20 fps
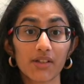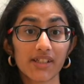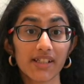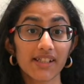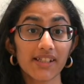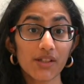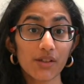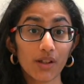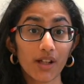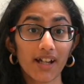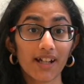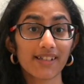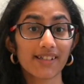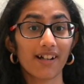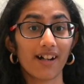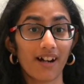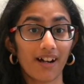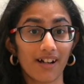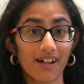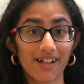since you guys
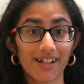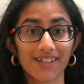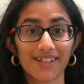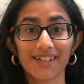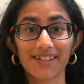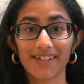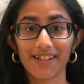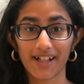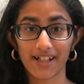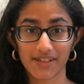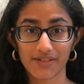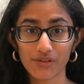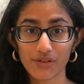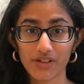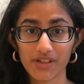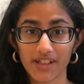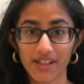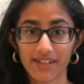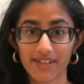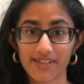are in the last few
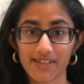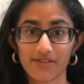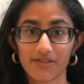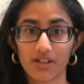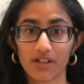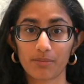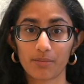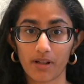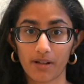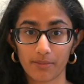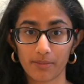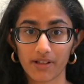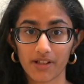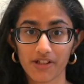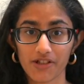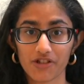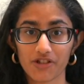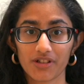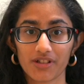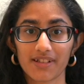stages of your
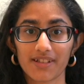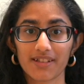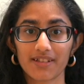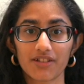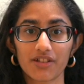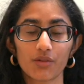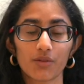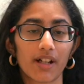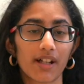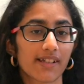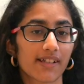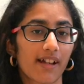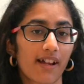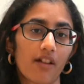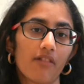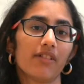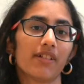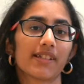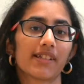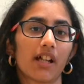preparation, since you guys
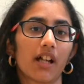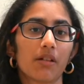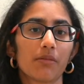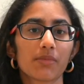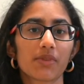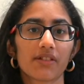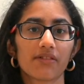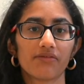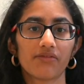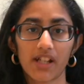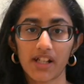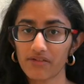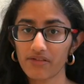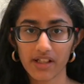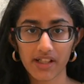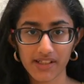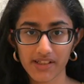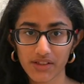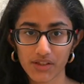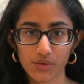have exams very
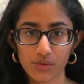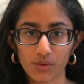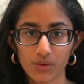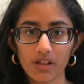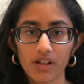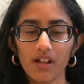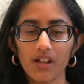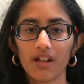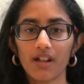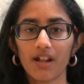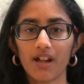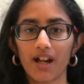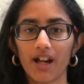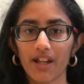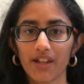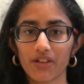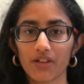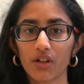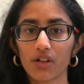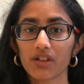very soon,
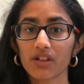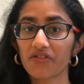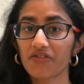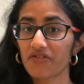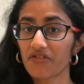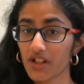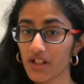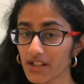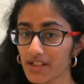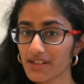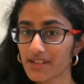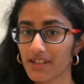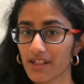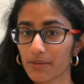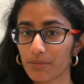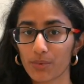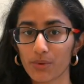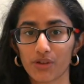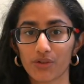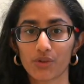I thought the first
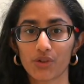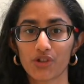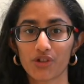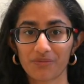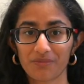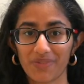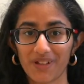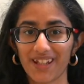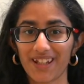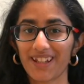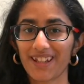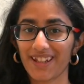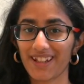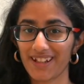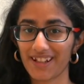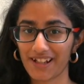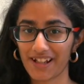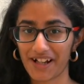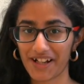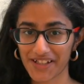tip should be
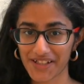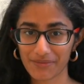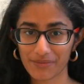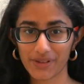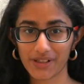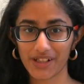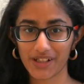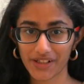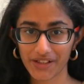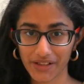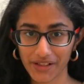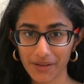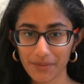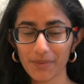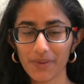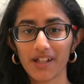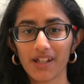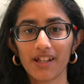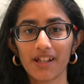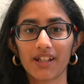a last minute
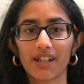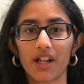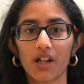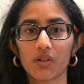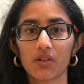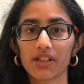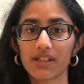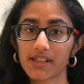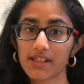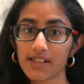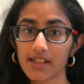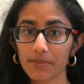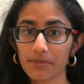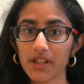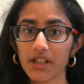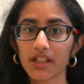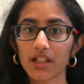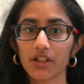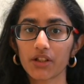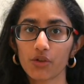tip. Now this is
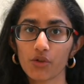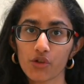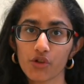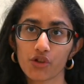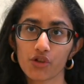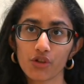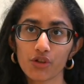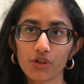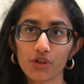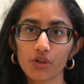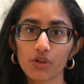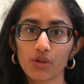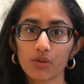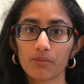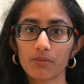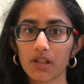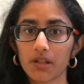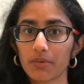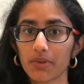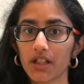something that you should do
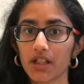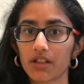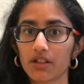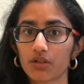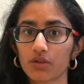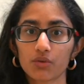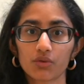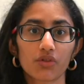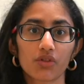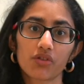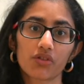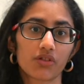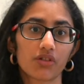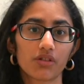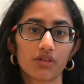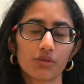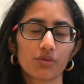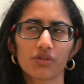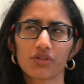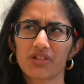maybe two, two
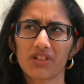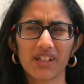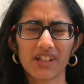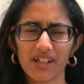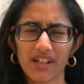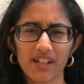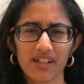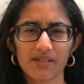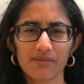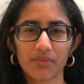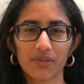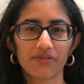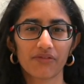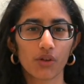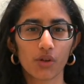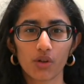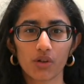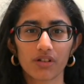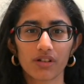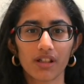to three days
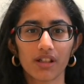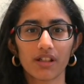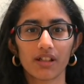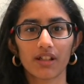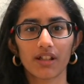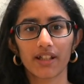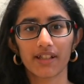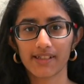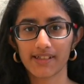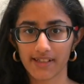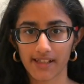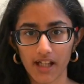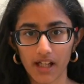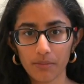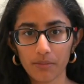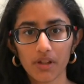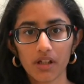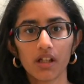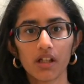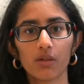before the
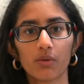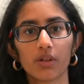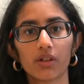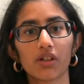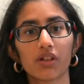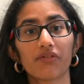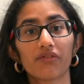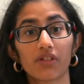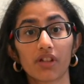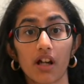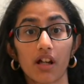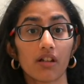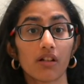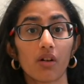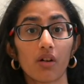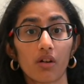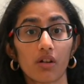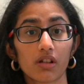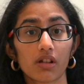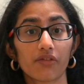exam when you have done
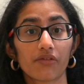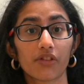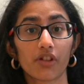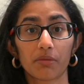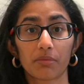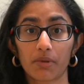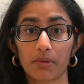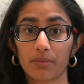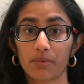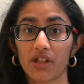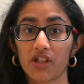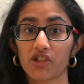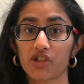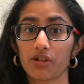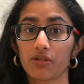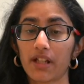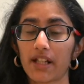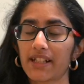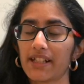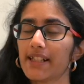all of your
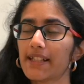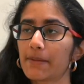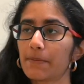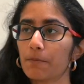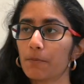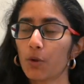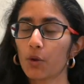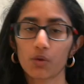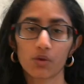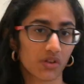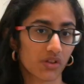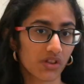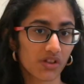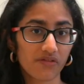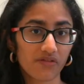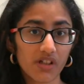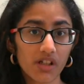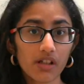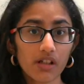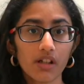preparation, at least most
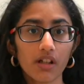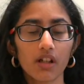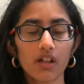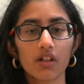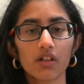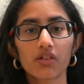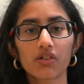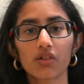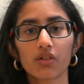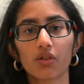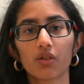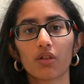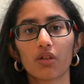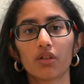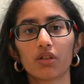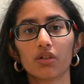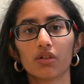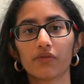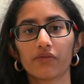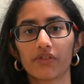of it. So
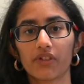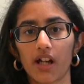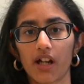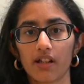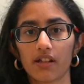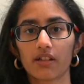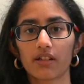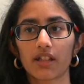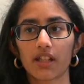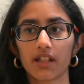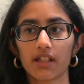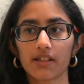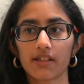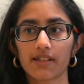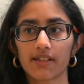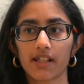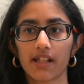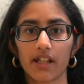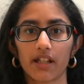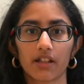you've done
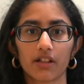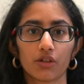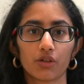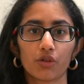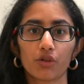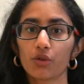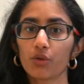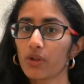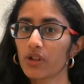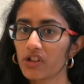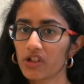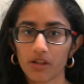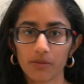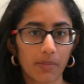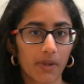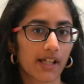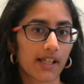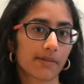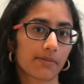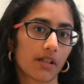things like, you know, doing your
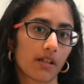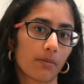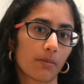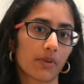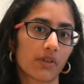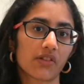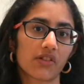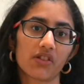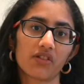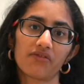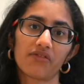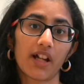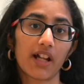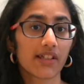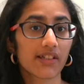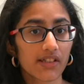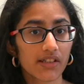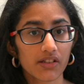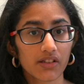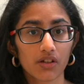past papers,
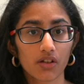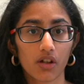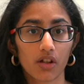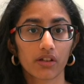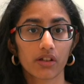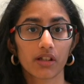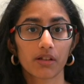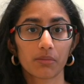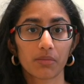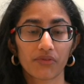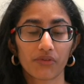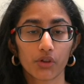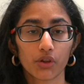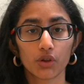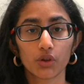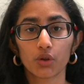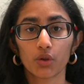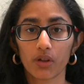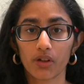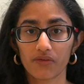revising the content before
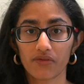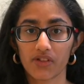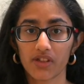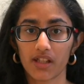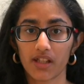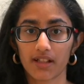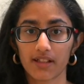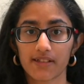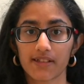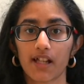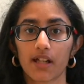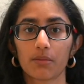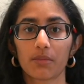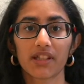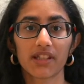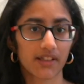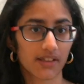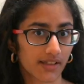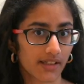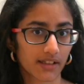you go in for the exam
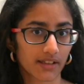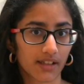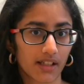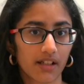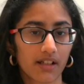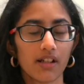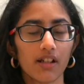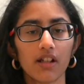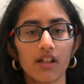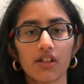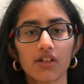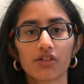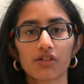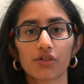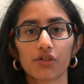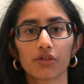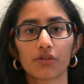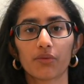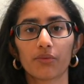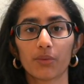and things like that.
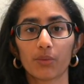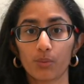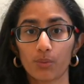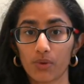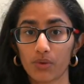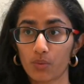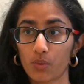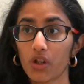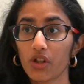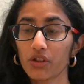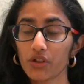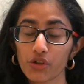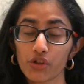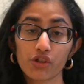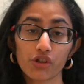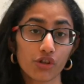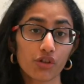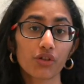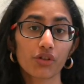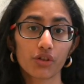So what you
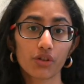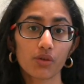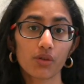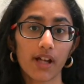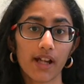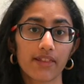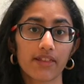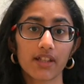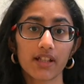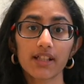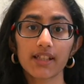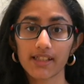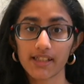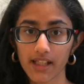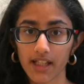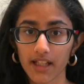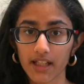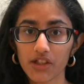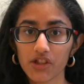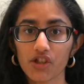should do at this
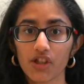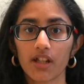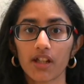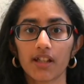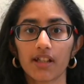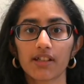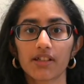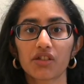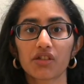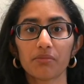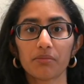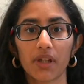stage is to